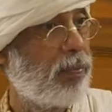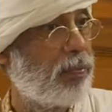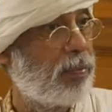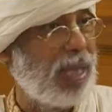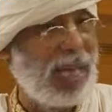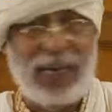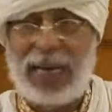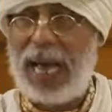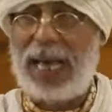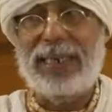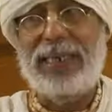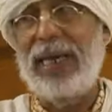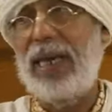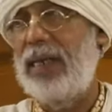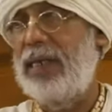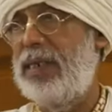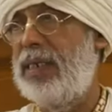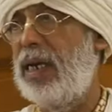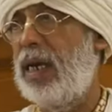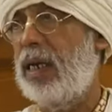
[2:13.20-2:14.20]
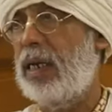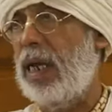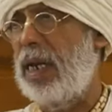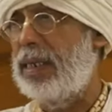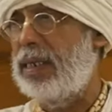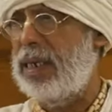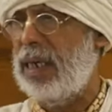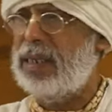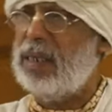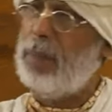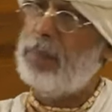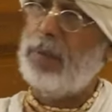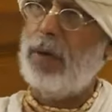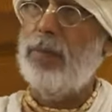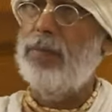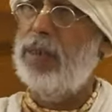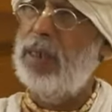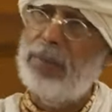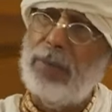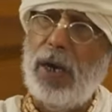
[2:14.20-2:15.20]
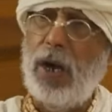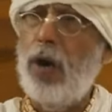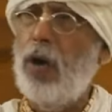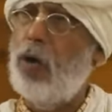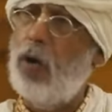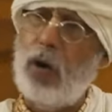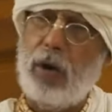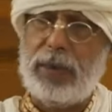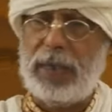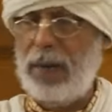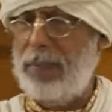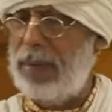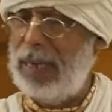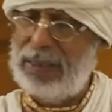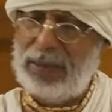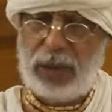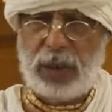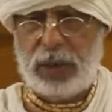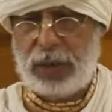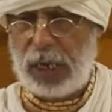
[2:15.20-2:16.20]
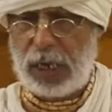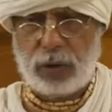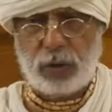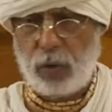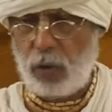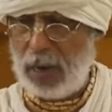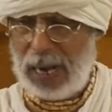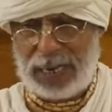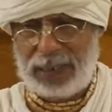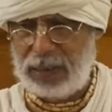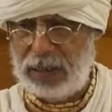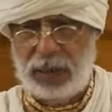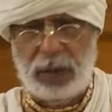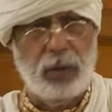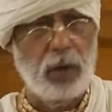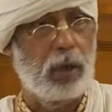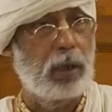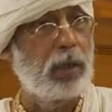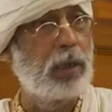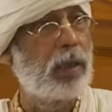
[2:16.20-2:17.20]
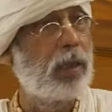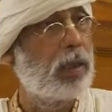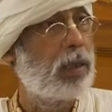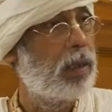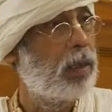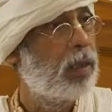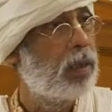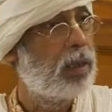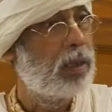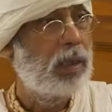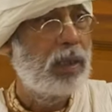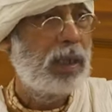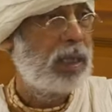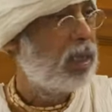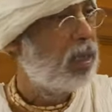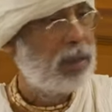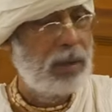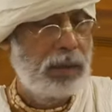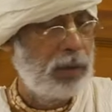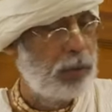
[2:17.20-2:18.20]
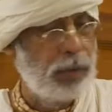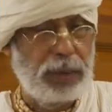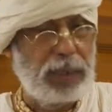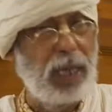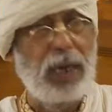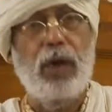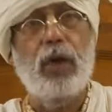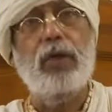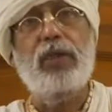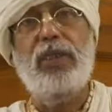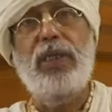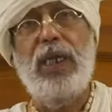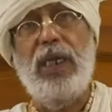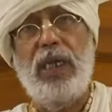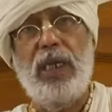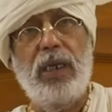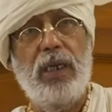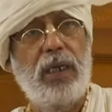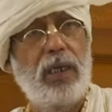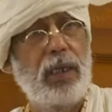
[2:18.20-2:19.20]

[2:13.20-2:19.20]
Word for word: that I can hear Harikatha from him, okay, my Diksha is over, I need not. You cannot say.